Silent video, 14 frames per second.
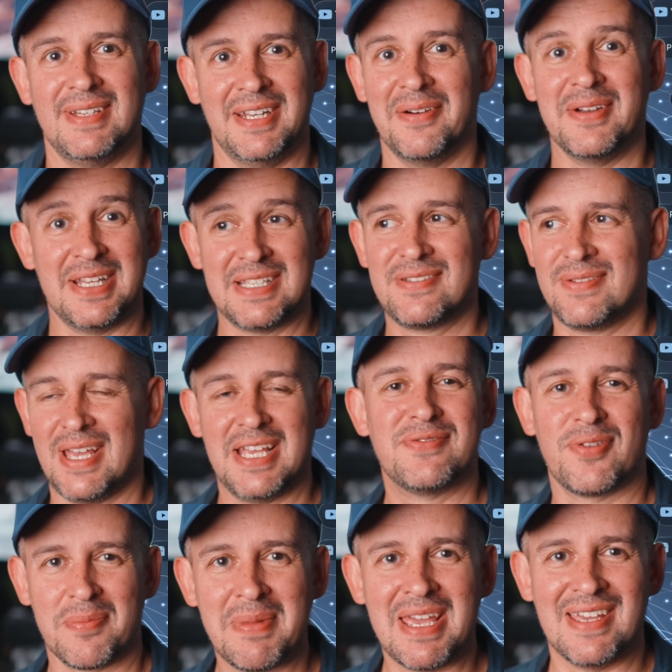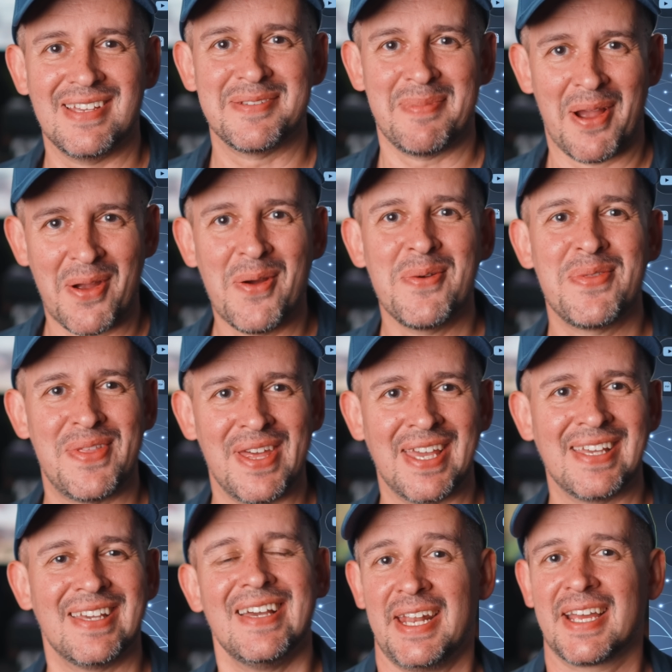it's for me, it's my own
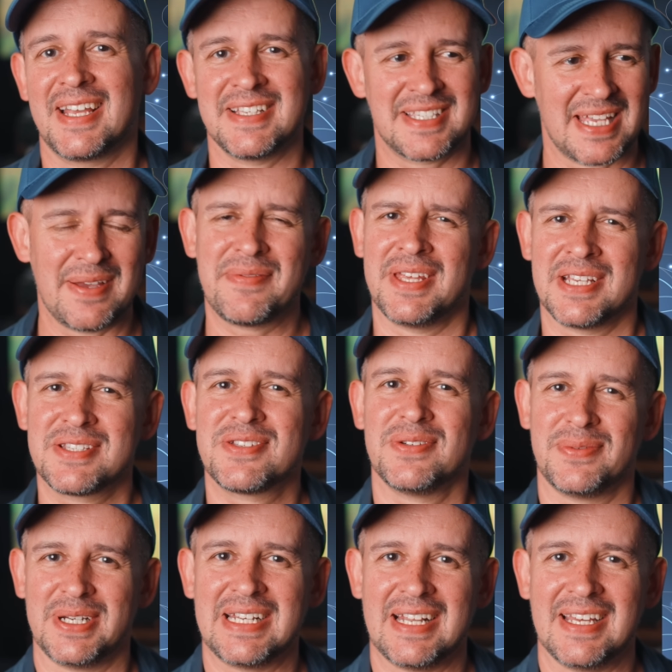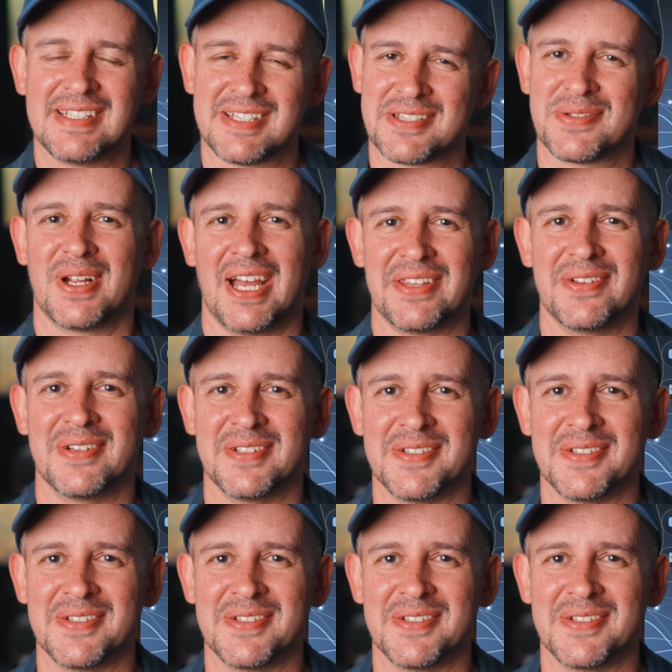thing, and I can save things to read later so I don't